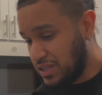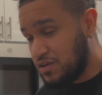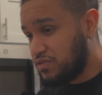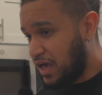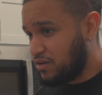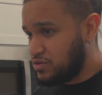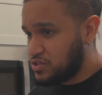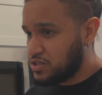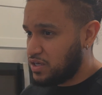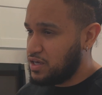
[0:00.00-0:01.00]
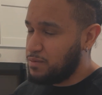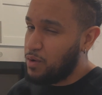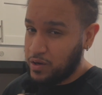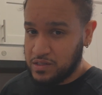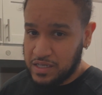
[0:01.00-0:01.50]
live lavish and
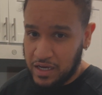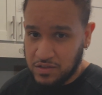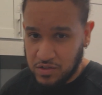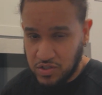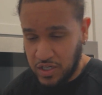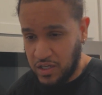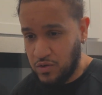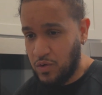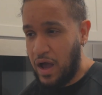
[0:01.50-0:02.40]
monetize this channel.